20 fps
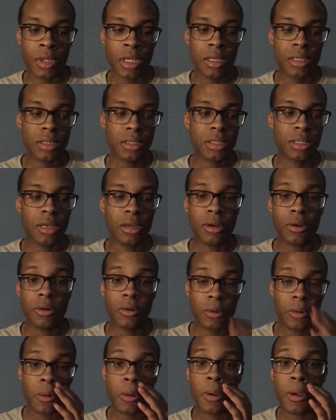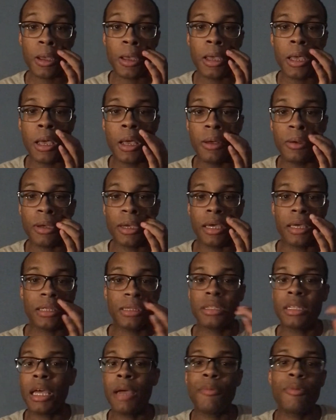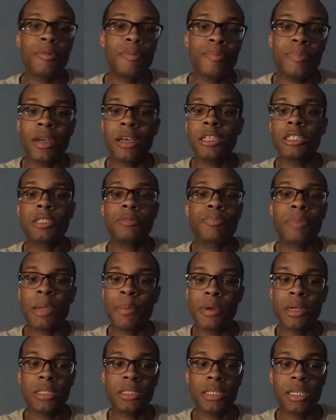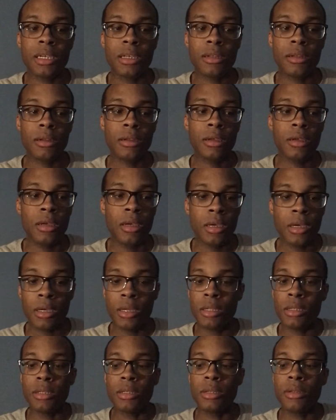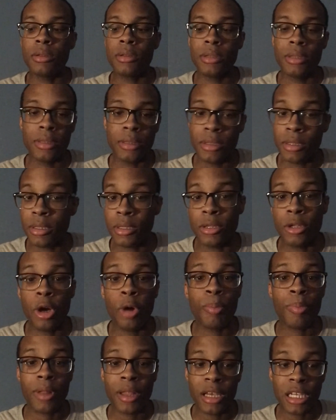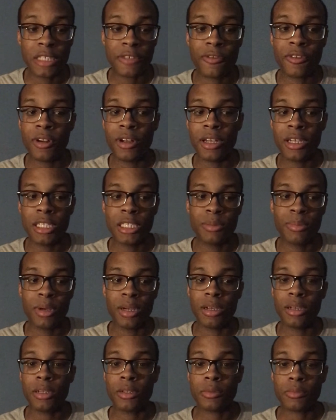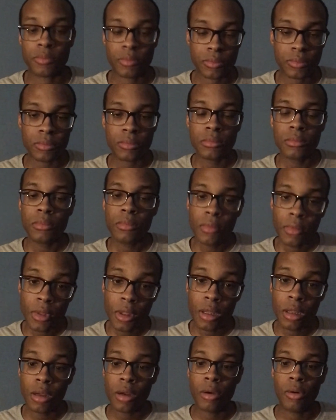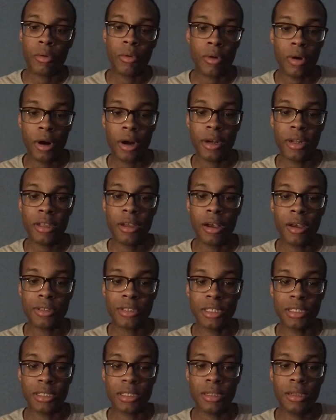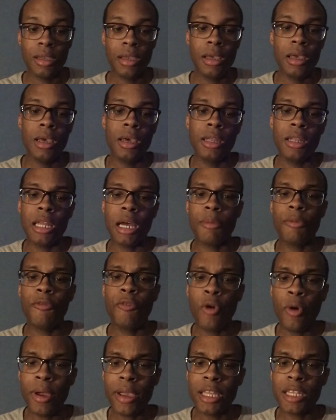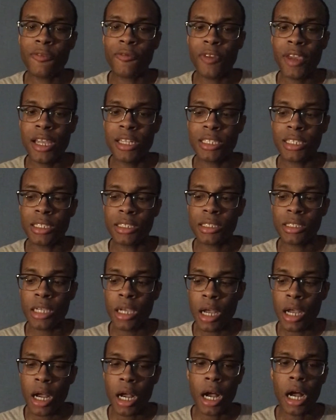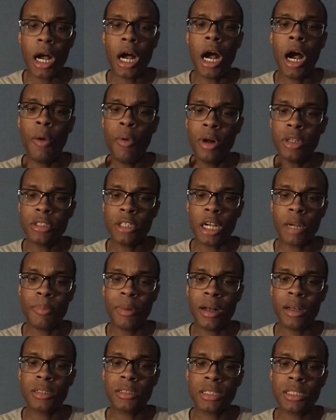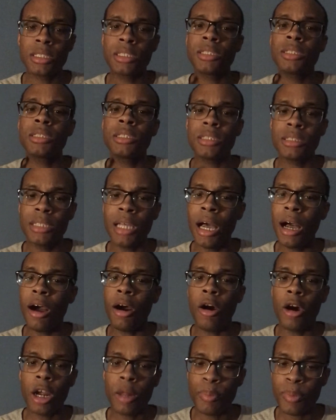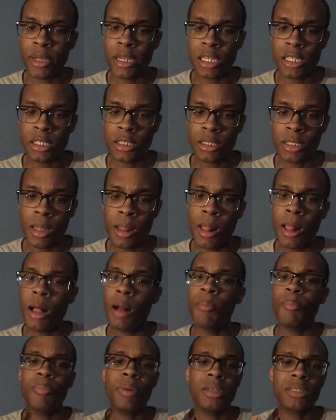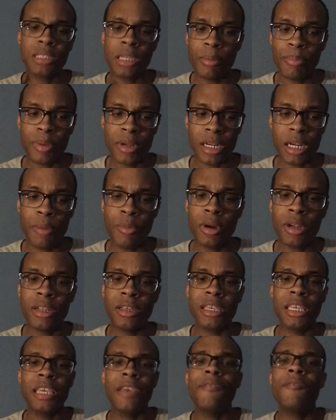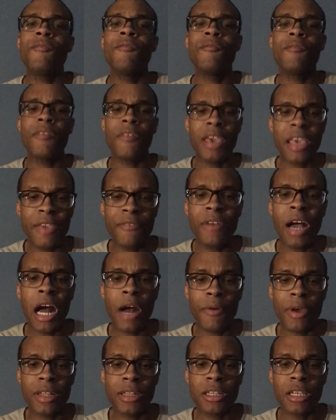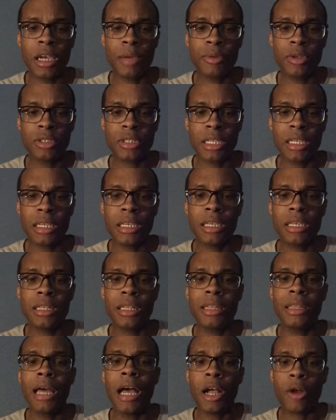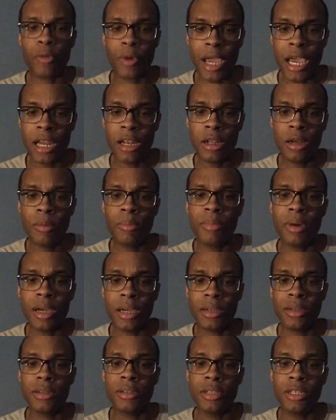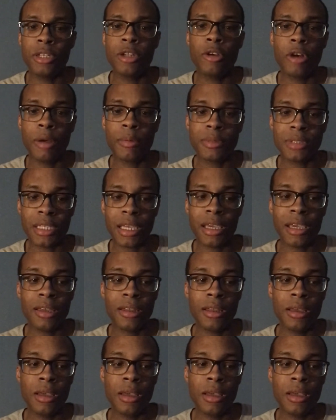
So, and that was pretty much it. No playoffs us, but we're on the all season. Now, before we get to free agents, I want to talk about not all the players, but some players. I want to evaluate them. You know what I'm saying? Not grade them, but you know what I'm saying?